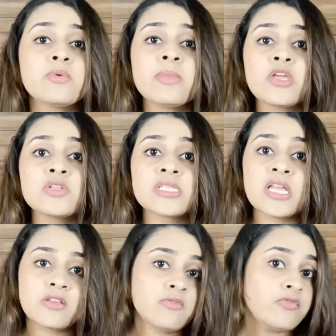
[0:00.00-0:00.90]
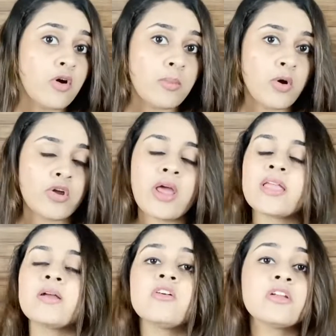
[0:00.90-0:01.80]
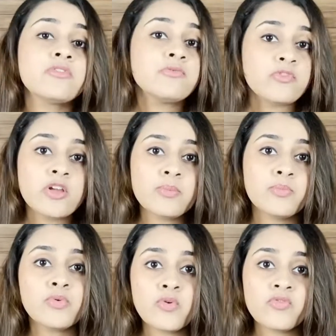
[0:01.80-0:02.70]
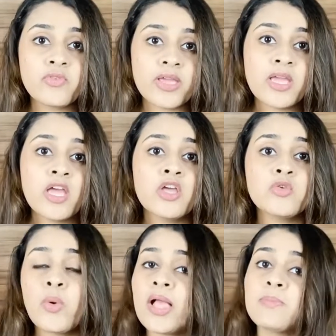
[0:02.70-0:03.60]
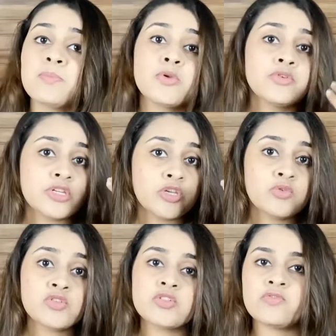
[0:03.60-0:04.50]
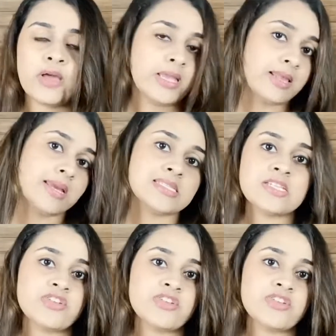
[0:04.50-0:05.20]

make your skin firmer and are a foolproof way to help you reduce those fine lines and